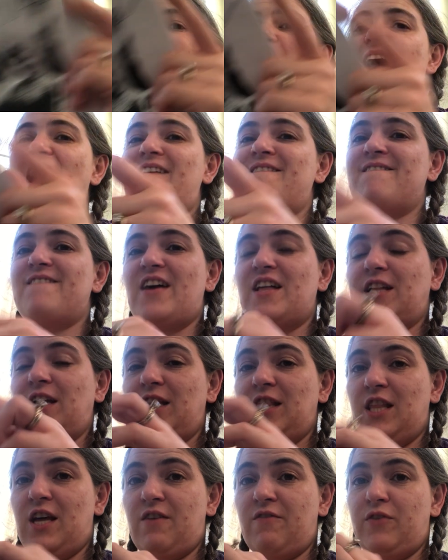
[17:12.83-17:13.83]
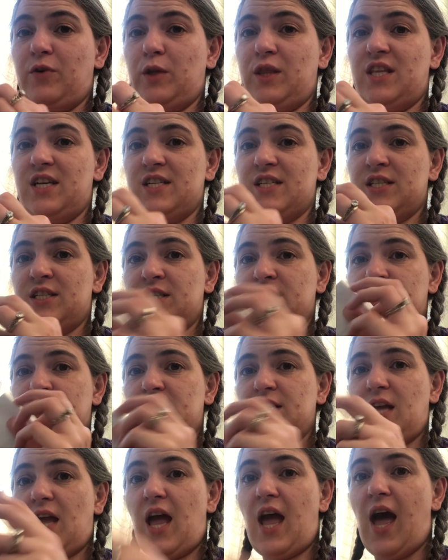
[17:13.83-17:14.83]
I fell in love with
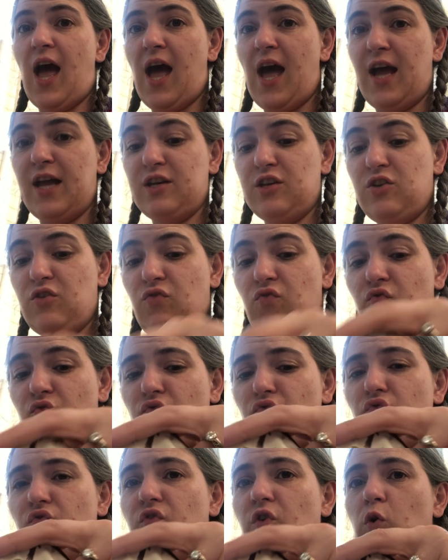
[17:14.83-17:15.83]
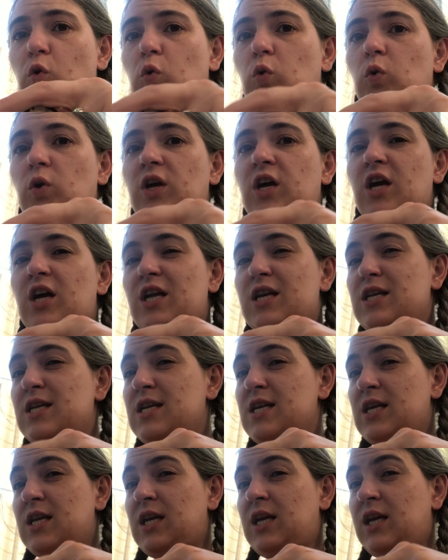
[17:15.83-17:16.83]
this at Vogue
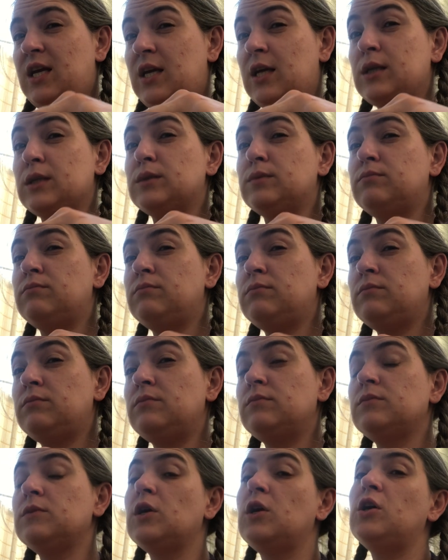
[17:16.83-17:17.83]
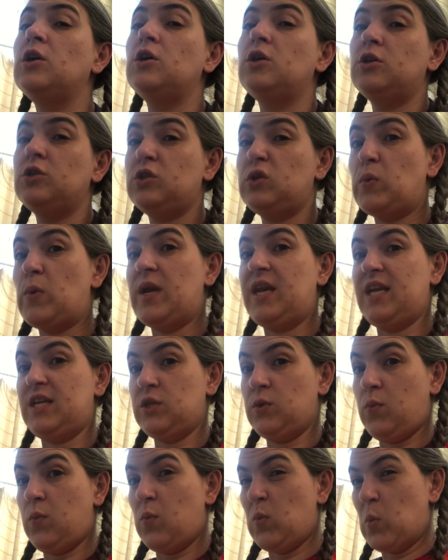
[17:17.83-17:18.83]
Knitting
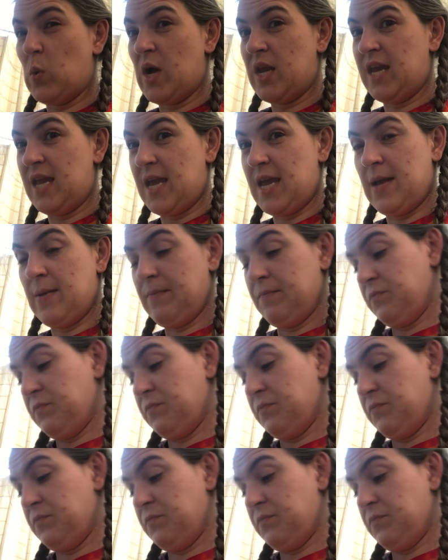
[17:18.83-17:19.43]
2020.